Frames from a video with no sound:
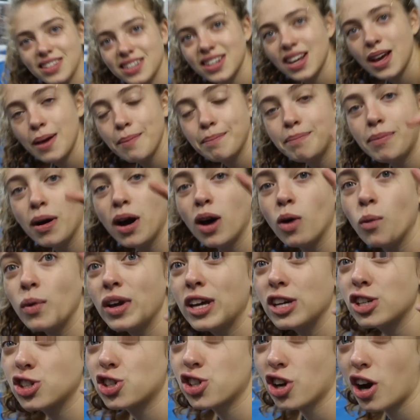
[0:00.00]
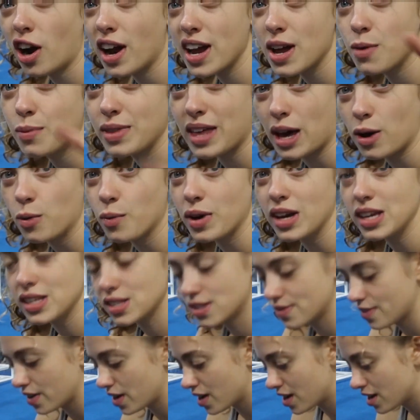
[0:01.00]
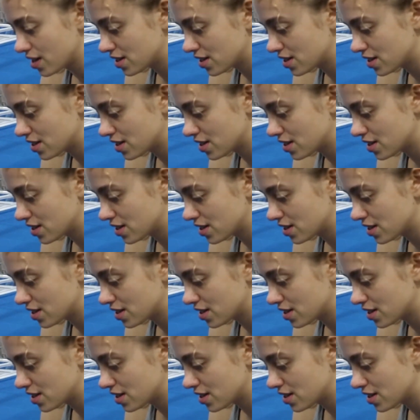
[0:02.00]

video. try it without weights.